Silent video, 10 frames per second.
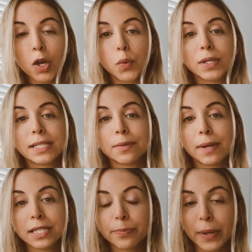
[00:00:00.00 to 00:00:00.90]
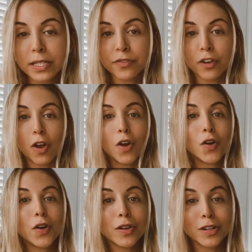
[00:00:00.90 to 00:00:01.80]
We need to make space for
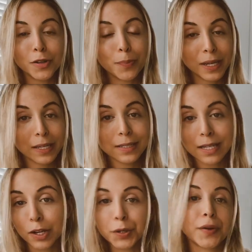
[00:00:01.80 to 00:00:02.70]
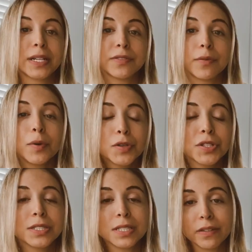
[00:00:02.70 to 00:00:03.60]
all our big, scary range of
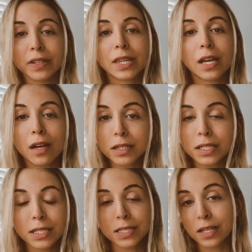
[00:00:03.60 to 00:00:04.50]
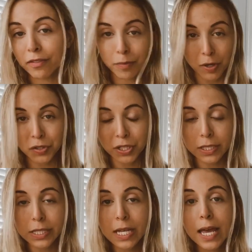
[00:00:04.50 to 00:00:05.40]
emotions, even the ugliest of
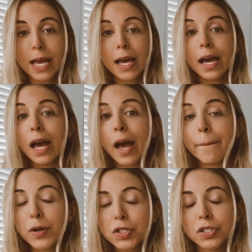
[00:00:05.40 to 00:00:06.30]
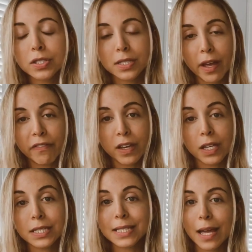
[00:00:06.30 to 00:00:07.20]
emotions. Emotional stuffing
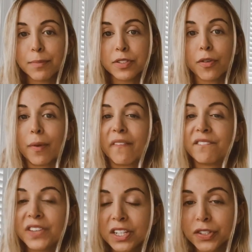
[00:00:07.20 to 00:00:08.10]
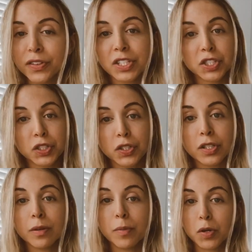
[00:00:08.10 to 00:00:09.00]
stems from a fear that
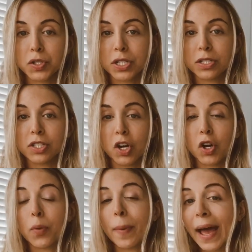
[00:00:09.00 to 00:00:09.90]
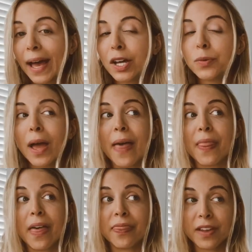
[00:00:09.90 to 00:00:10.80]
certain emotions are bad and
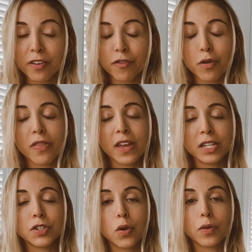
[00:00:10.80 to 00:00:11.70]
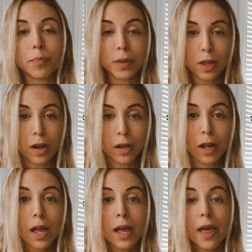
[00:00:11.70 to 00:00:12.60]
that therefore they don't belong.
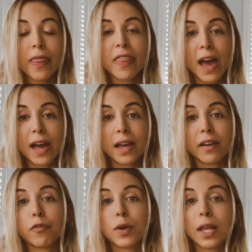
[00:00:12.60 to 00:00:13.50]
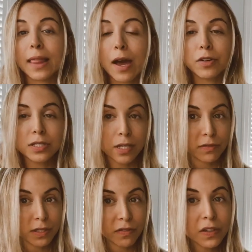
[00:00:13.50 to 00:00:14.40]
That if we allowed
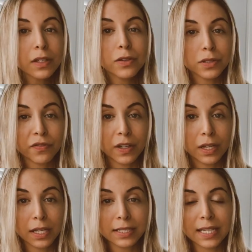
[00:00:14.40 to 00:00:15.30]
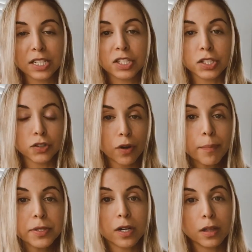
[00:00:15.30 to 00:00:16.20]
ourselves to feel those feelings, they'd
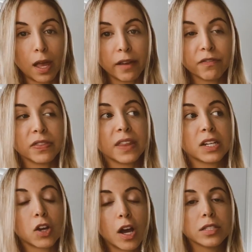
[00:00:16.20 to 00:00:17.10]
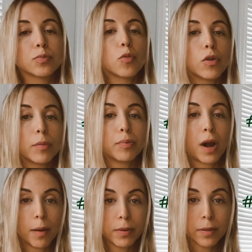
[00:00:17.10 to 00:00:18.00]
disrupt our life and they'd cause more
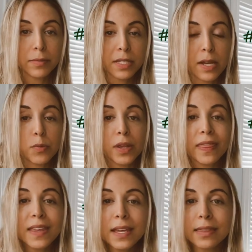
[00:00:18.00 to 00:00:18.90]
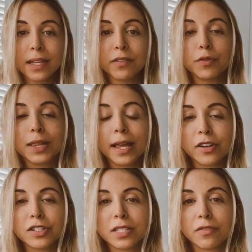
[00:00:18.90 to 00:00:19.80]
problems. And we think that if we let
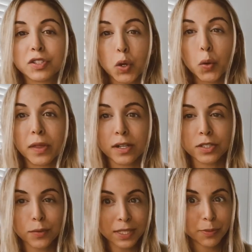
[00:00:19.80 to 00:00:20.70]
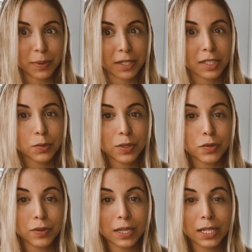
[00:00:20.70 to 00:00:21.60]
ourselves go there to experience what's
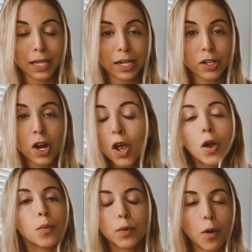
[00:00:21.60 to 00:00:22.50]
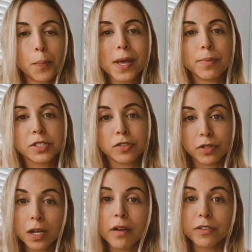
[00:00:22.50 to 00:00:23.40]
really there, we won't be able to
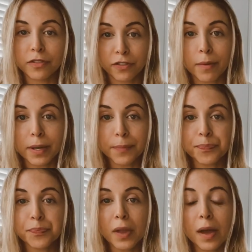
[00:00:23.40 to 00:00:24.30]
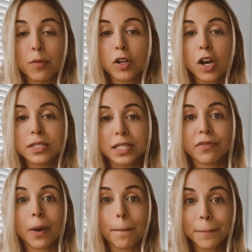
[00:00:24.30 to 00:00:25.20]
recover from it and will cause
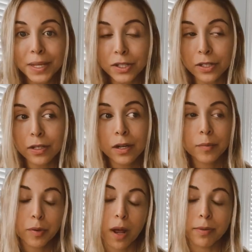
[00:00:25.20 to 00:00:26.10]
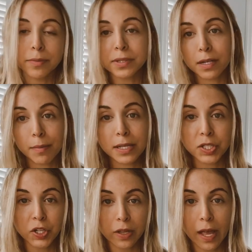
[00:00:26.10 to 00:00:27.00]
even bigger problems and a mess
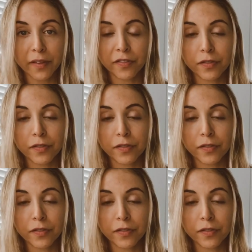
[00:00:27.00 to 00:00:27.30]
in our life.